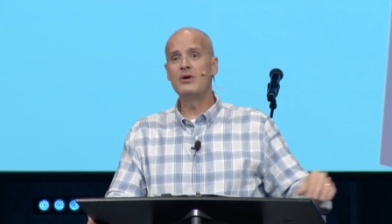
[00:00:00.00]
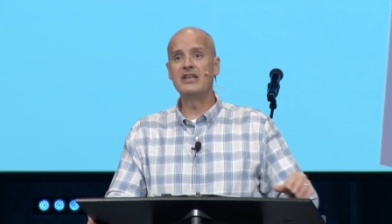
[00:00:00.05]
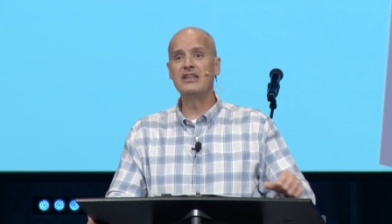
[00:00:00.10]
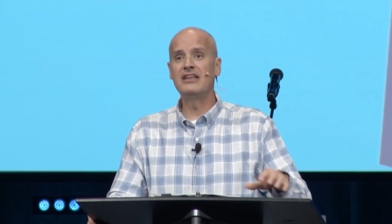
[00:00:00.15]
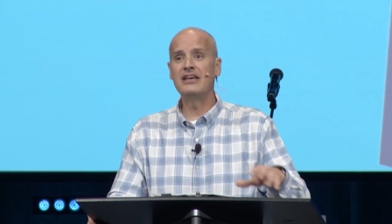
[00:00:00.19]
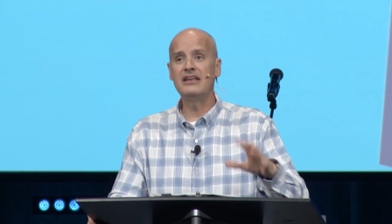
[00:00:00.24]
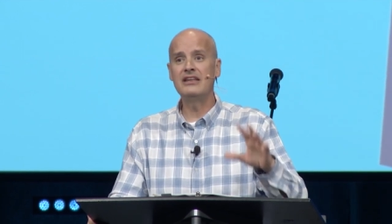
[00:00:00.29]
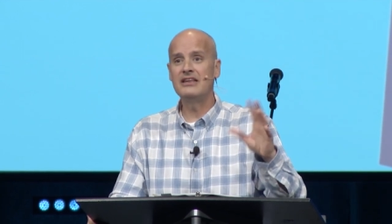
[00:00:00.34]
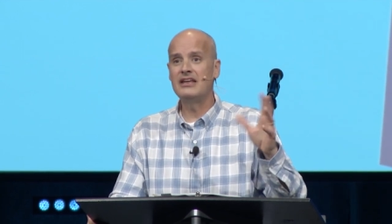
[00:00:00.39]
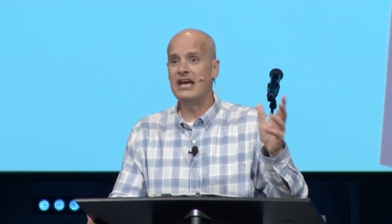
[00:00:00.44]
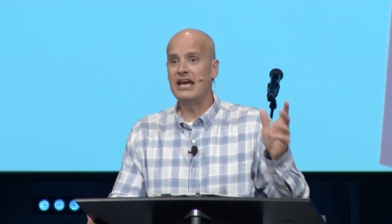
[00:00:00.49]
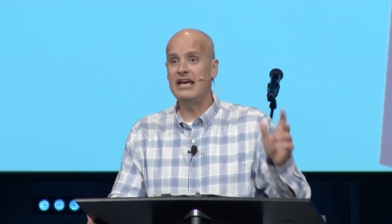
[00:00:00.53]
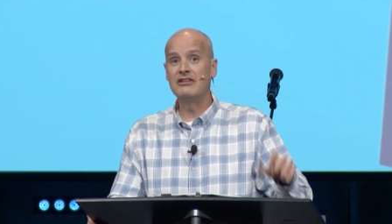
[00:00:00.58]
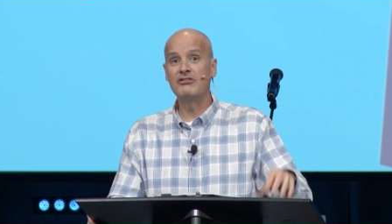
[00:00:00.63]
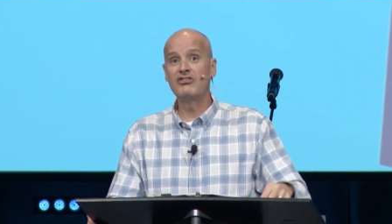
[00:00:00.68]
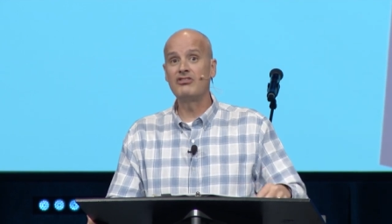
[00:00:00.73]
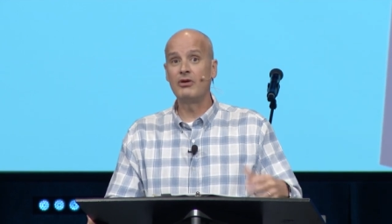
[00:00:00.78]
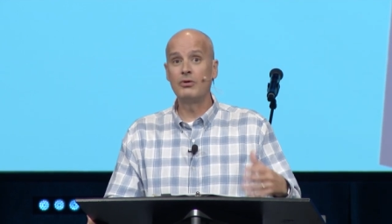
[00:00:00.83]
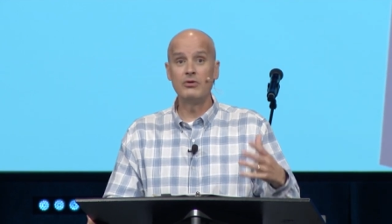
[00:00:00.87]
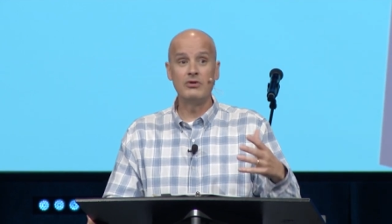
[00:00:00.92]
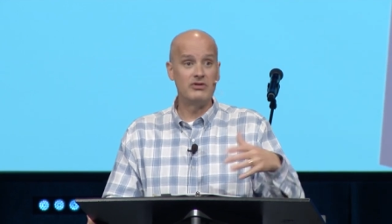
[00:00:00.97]
And, the, and
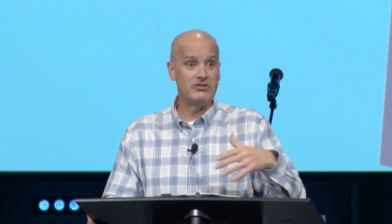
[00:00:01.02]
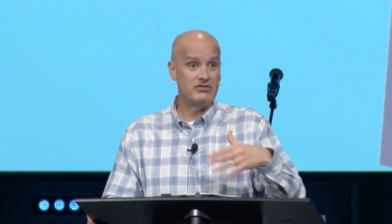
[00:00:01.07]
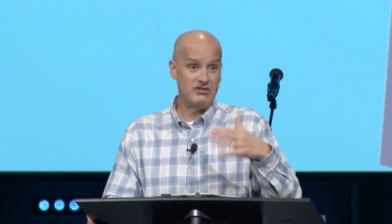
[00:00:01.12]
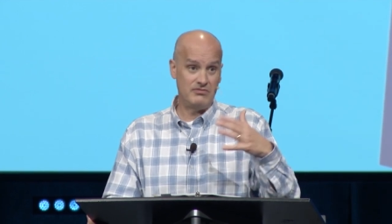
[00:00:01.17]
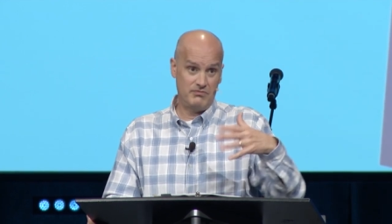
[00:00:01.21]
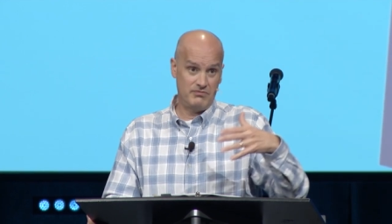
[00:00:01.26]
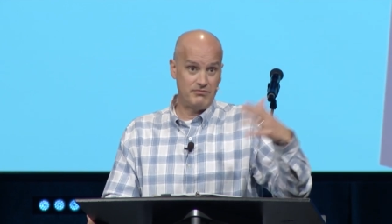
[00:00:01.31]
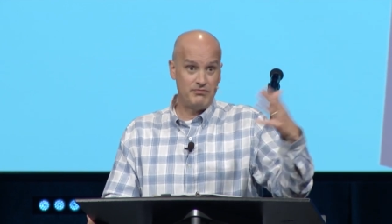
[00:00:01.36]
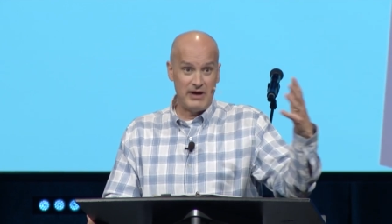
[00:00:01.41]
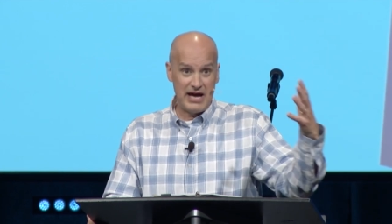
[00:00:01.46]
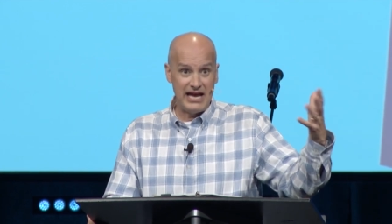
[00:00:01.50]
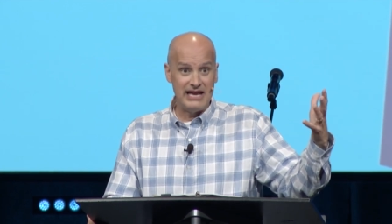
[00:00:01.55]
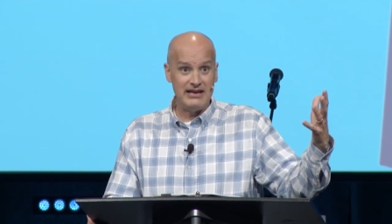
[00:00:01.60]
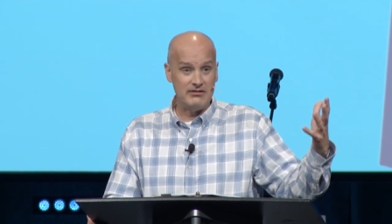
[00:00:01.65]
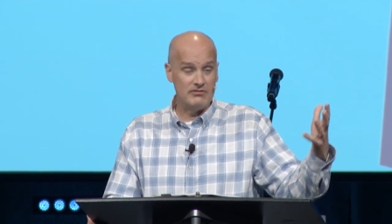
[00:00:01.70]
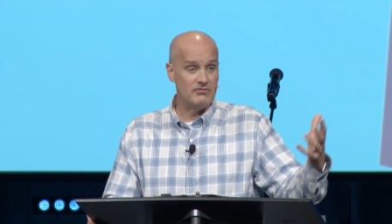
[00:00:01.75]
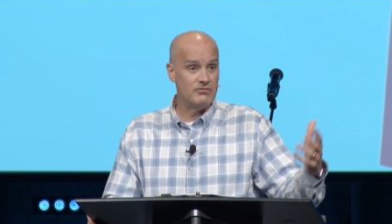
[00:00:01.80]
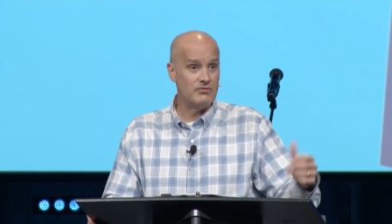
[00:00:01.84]
so by